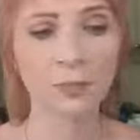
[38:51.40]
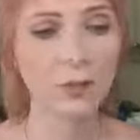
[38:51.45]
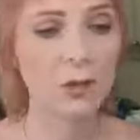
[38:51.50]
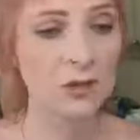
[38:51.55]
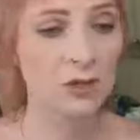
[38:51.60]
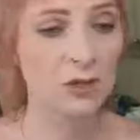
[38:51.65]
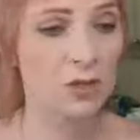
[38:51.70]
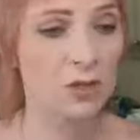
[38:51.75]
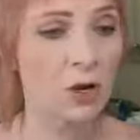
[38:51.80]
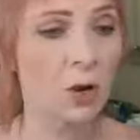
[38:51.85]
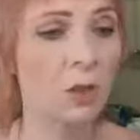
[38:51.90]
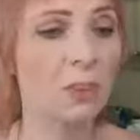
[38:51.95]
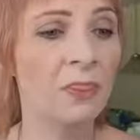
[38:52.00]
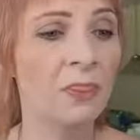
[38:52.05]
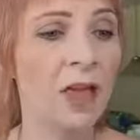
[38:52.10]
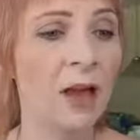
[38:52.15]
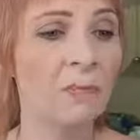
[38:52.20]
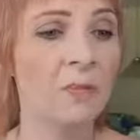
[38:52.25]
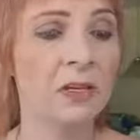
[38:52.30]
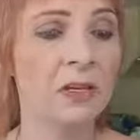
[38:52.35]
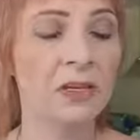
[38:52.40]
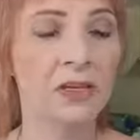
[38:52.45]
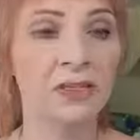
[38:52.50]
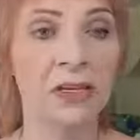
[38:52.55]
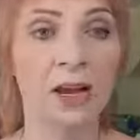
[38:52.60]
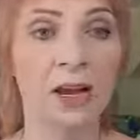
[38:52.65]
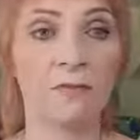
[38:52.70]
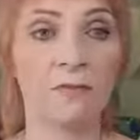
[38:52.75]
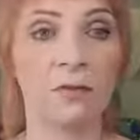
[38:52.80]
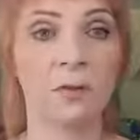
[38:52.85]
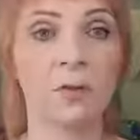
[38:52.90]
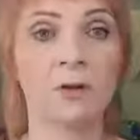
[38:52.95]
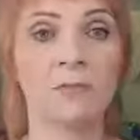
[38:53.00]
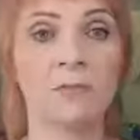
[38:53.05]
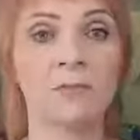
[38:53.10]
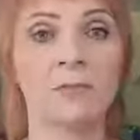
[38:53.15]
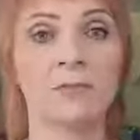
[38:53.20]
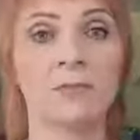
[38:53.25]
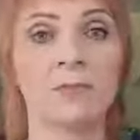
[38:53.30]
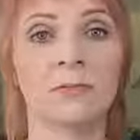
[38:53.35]
So that being said,
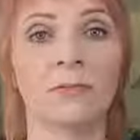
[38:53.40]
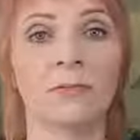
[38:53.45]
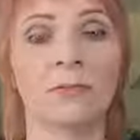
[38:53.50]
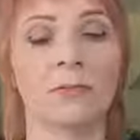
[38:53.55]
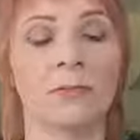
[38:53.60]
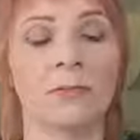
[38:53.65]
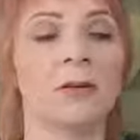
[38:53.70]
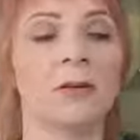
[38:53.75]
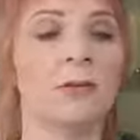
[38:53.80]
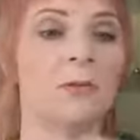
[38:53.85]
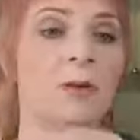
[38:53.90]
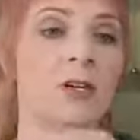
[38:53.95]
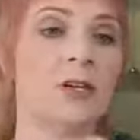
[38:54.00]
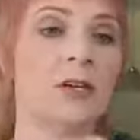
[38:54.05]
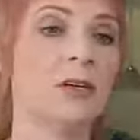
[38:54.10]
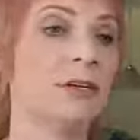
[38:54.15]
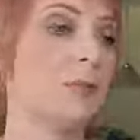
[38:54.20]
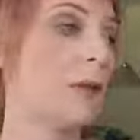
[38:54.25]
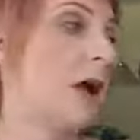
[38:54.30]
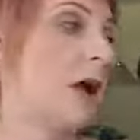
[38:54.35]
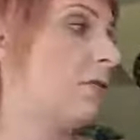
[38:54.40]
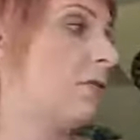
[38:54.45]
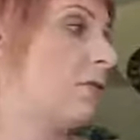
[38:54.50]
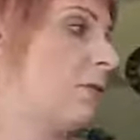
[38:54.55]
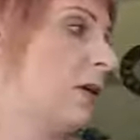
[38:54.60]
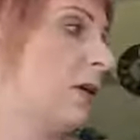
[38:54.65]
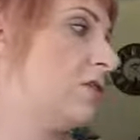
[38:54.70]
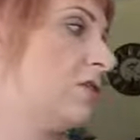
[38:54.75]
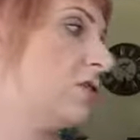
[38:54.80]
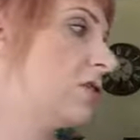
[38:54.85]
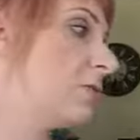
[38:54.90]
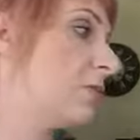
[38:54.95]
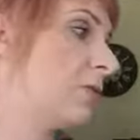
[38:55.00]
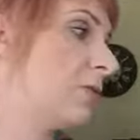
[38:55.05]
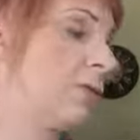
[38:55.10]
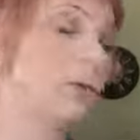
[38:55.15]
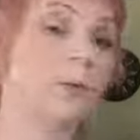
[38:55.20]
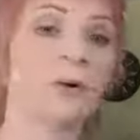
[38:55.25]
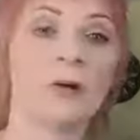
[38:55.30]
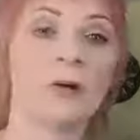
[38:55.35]
everyone, we need some affirmations
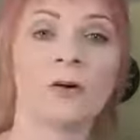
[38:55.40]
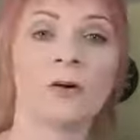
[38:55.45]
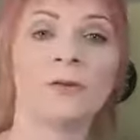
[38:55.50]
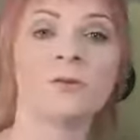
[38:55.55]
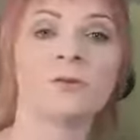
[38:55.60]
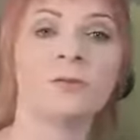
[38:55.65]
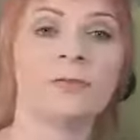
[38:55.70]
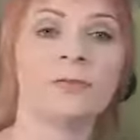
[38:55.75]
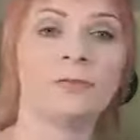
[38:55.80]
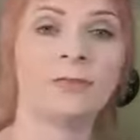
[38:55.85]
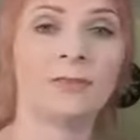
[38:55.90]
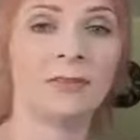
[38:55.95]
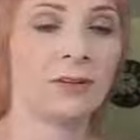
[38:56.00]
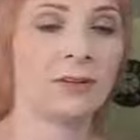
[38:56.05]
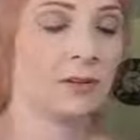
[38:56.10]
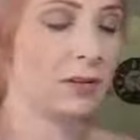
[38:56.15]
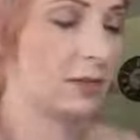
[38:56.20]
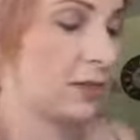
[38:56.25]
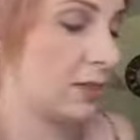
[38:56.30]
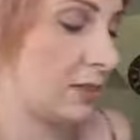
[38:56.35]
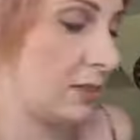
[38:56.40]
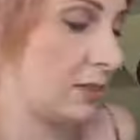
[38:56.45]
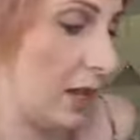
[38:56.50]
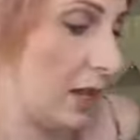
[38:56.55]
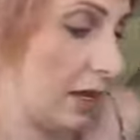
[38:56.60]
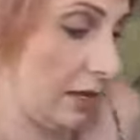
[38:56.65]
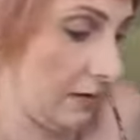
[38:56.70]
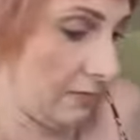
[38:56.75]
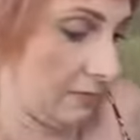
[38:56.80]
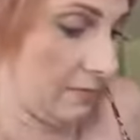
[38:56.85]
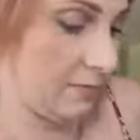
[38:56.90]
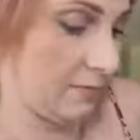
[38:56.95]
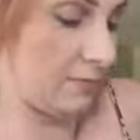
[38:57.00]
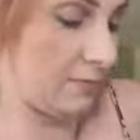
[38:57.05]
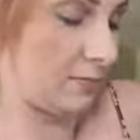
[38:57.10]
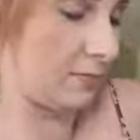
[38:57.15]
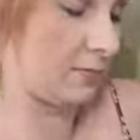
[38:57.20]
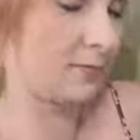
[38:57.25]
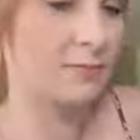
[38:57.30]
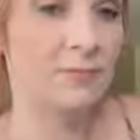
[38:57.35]
before we go, because it's like,
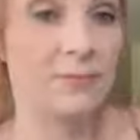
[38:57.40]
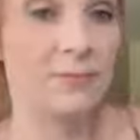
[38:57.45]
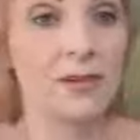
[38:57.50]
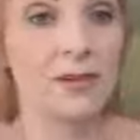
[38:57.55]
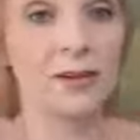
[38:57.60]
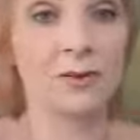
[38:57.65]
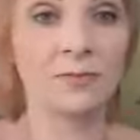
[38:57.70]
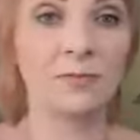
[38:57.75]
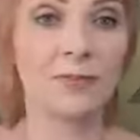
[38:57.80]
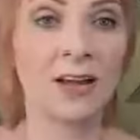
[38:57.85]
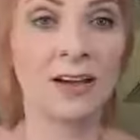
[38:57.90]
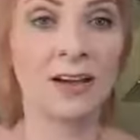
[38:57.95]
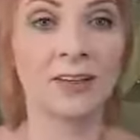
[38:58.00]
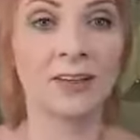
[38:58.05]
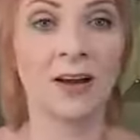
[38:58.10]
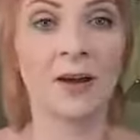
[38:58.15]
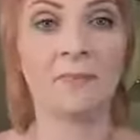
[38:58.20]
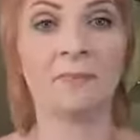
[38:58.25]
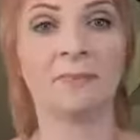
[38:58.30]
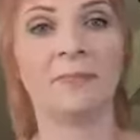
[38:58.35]
that time.